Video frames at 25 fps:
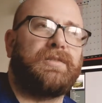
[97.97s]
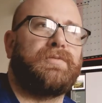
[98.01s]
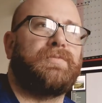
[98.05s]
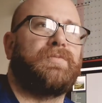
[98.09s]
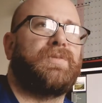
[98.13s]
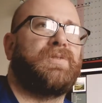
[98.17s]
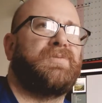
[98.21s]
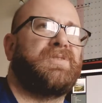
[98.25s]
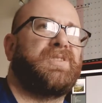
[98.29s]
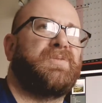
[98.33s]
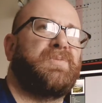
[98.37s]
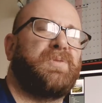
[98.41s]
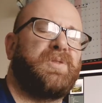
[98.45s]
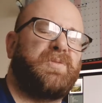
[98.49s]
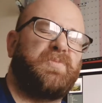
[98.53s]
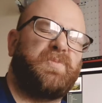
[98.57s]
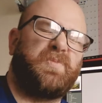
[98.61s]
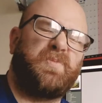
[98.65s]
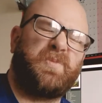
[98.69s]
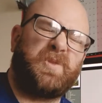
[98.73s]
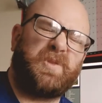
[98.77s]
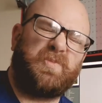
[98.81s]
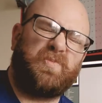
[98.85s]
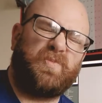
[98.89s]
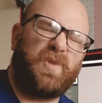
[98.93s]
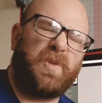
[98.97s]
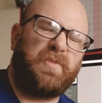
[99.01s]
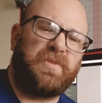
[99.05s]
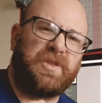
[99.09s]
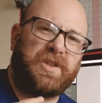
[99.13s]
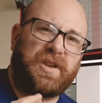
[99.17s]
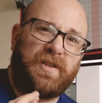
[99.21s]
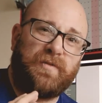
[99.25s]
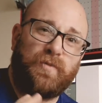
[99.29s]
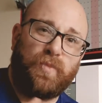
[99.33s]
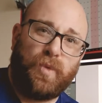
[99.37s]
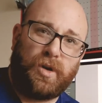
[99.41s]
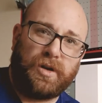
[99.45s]
which
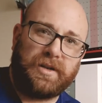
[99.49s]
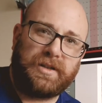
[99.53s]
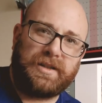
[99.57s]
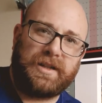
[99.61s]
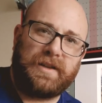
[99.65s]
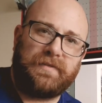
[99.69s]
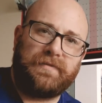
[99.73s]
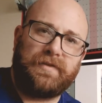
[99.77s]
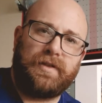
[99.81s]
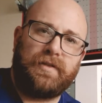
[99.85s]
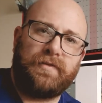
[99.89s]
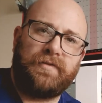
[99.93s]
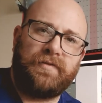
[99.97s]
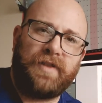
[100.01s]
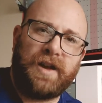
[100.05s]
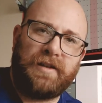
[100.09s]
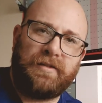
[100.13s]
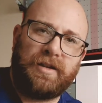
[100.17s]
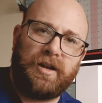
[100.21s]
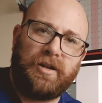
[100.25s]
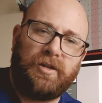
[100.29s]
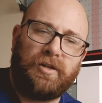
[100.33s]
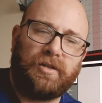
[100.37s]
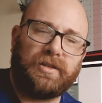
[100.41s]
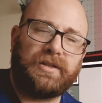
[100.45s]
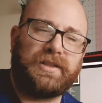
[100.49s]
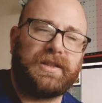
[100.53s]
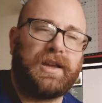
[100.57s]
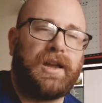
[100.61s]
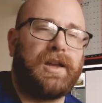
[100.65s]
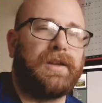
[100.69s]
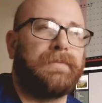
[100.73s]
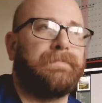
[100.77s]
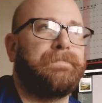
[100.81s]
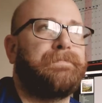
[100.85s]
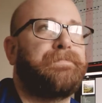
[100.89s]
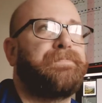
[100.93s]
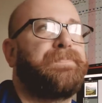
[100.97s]
I've wanted for a very long
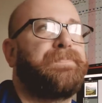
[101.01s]
time.